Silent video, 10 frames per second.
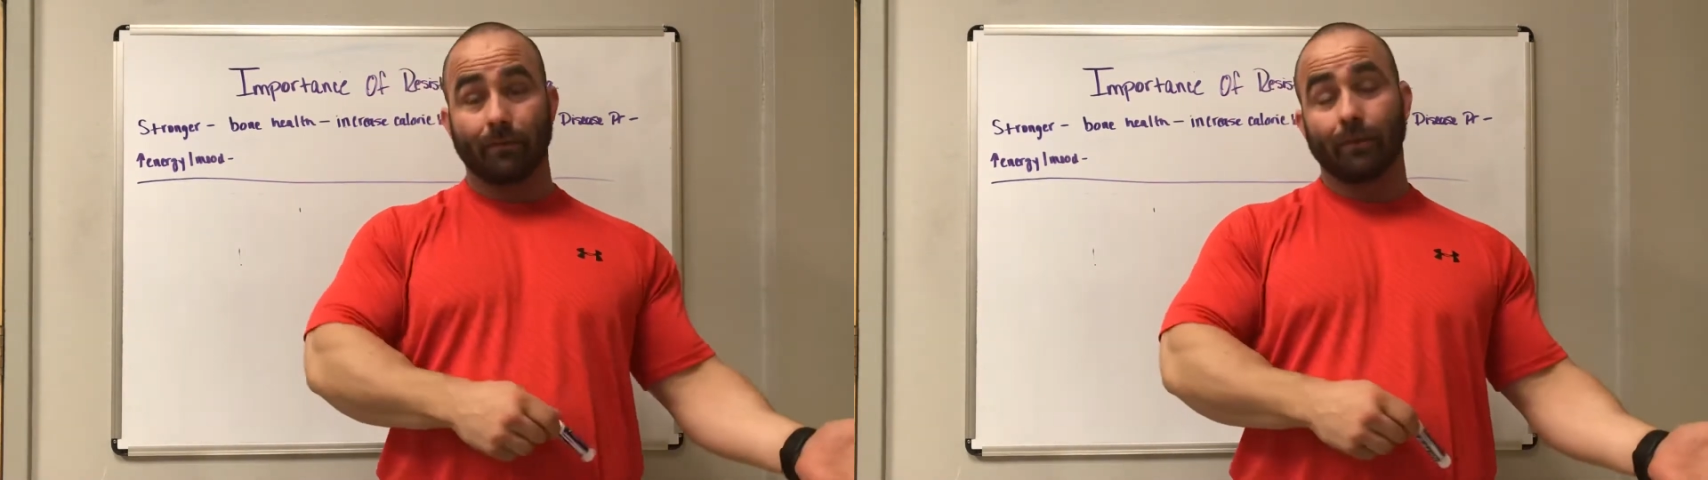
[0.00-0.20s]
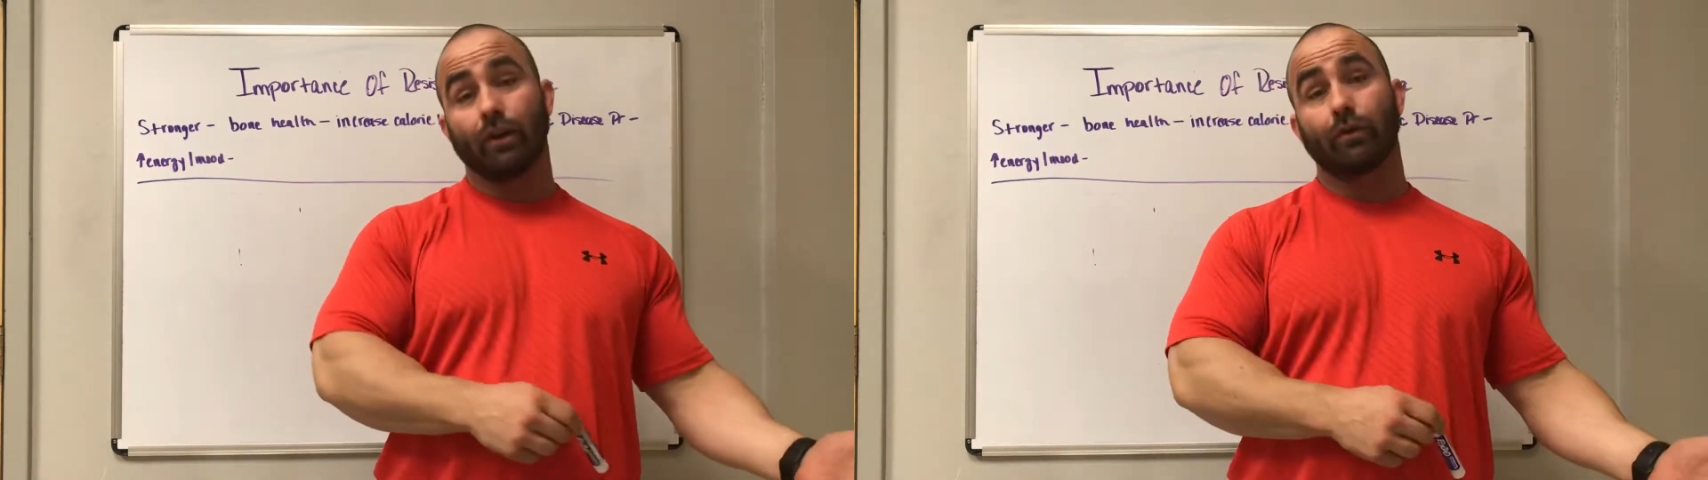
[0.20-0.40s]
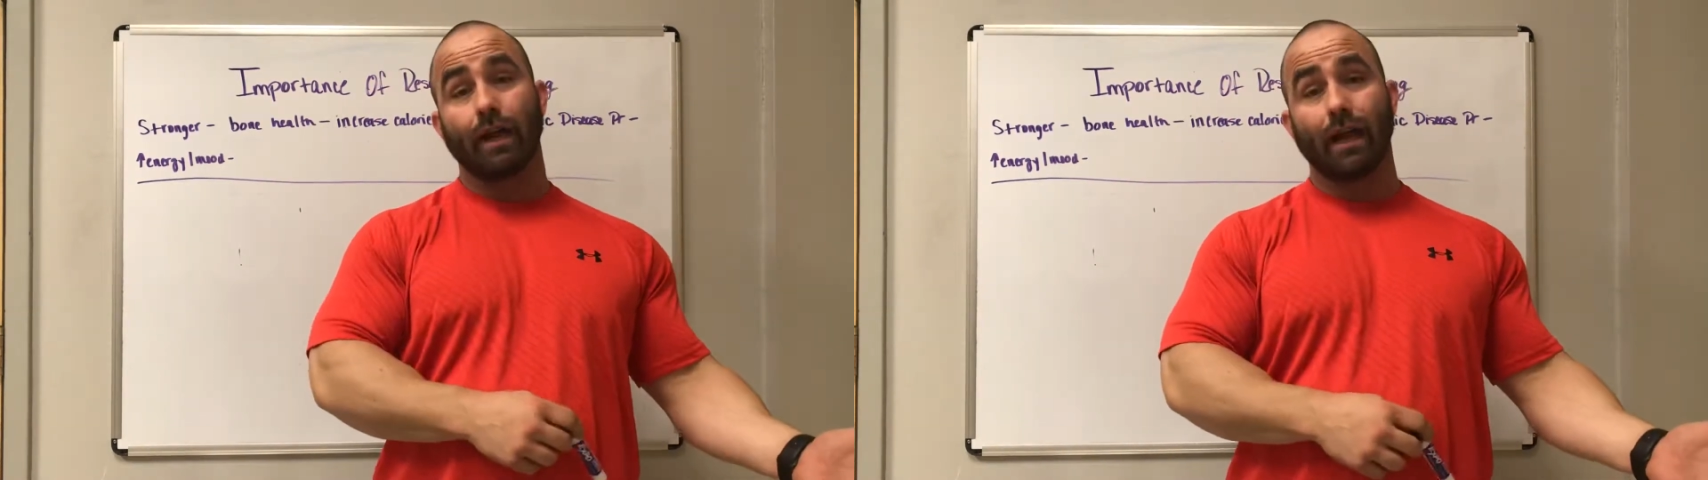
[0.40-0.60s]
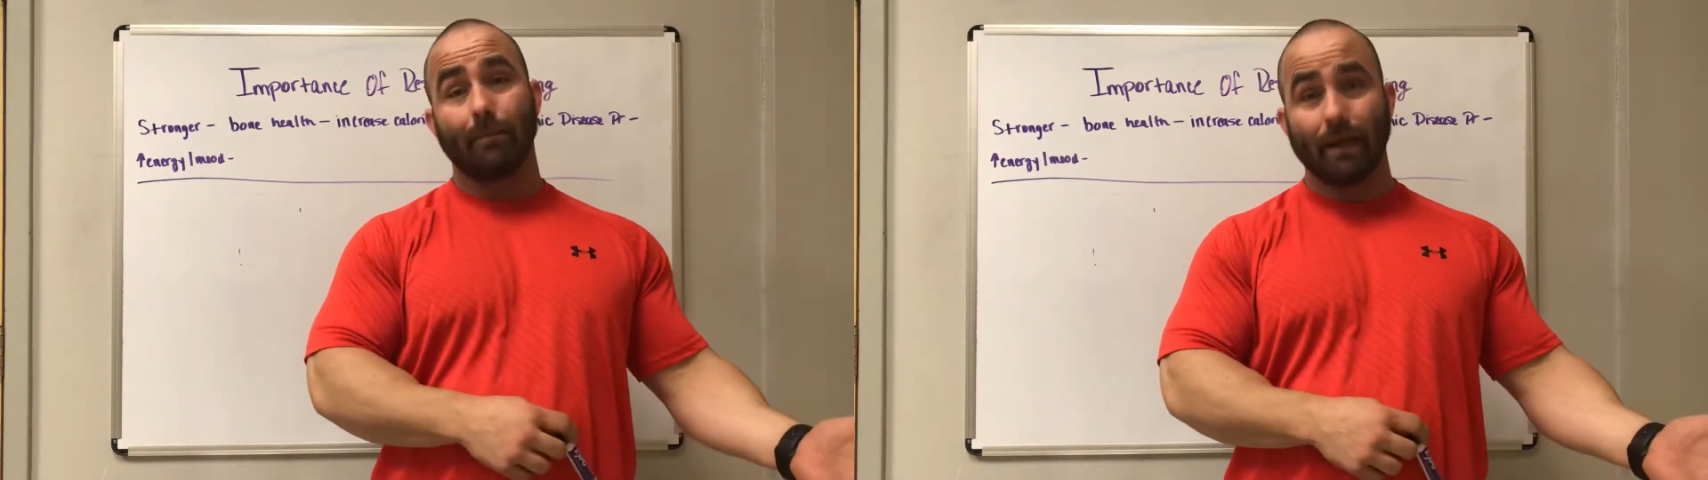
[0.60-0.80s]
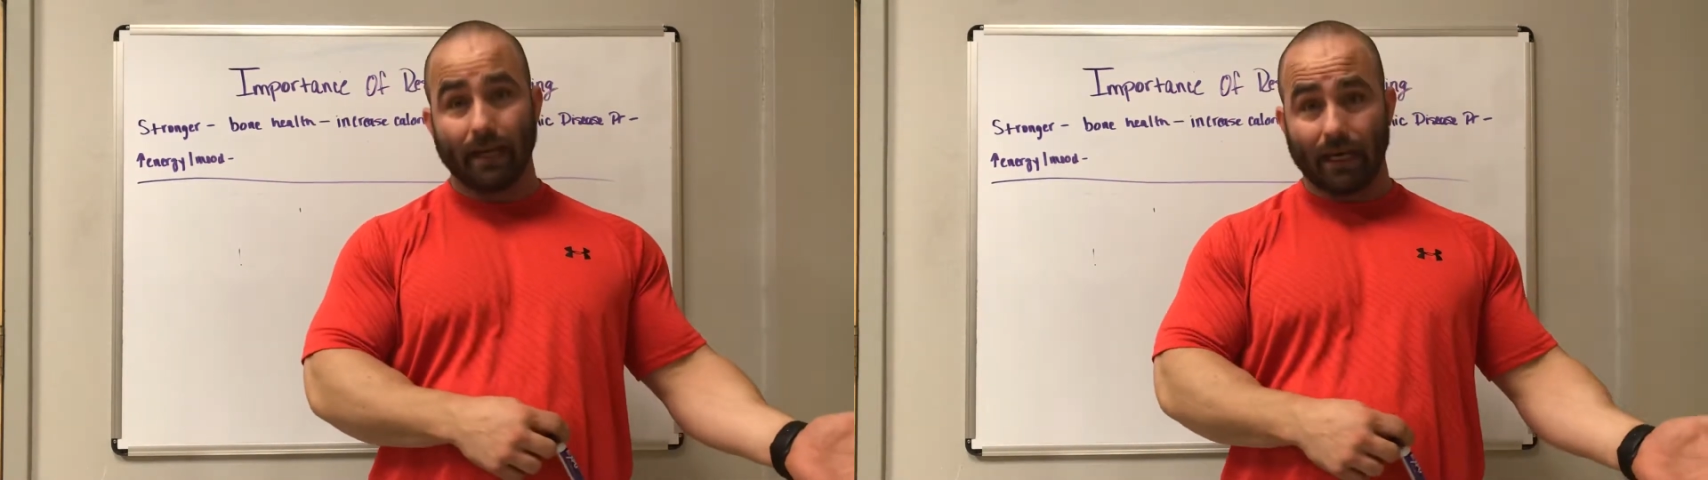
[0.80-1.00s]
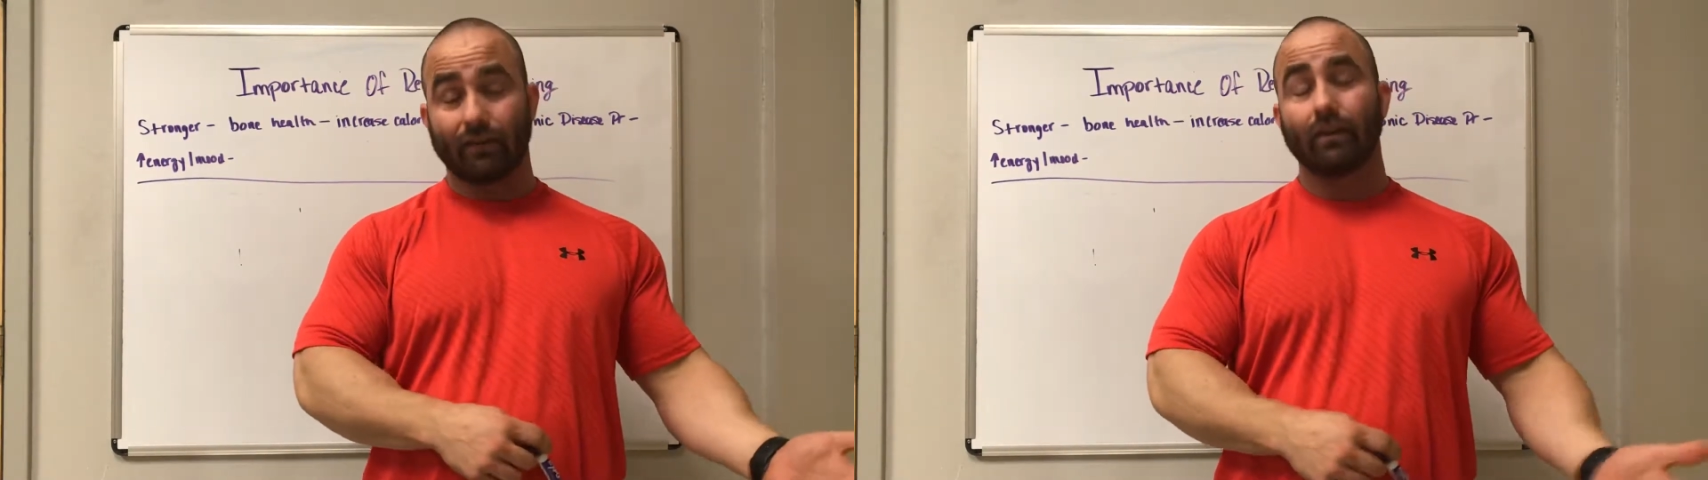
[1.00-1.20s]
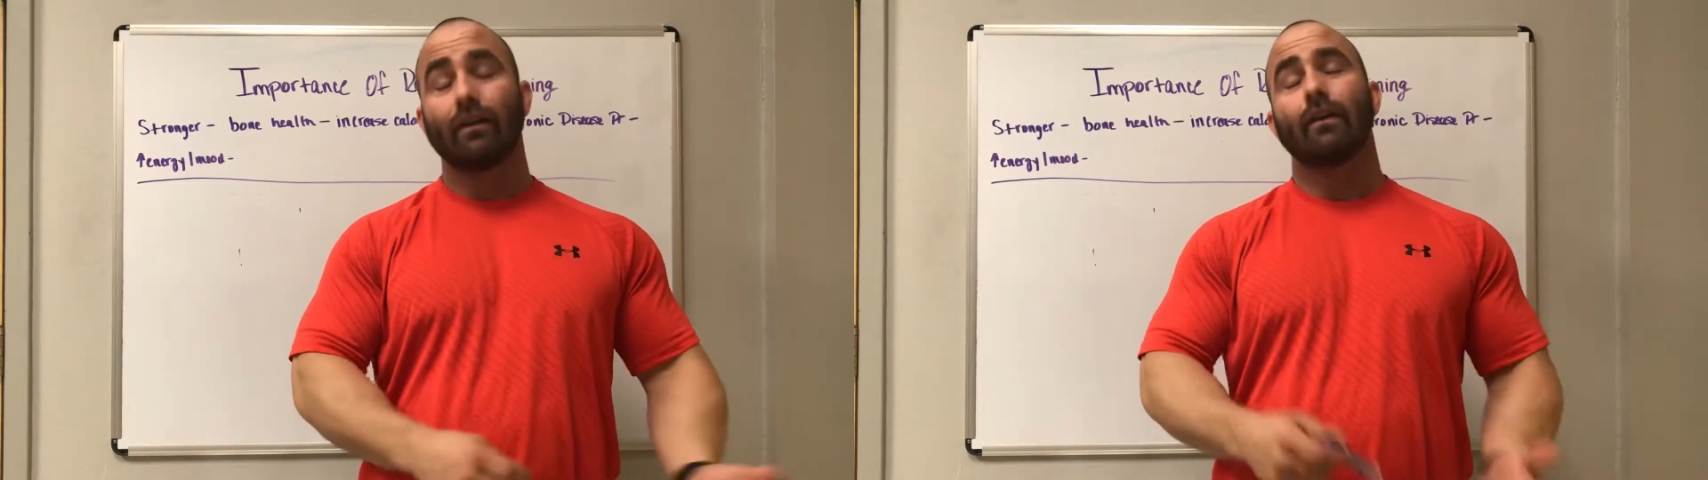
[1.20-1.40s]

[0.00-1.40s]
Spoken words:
diabetes.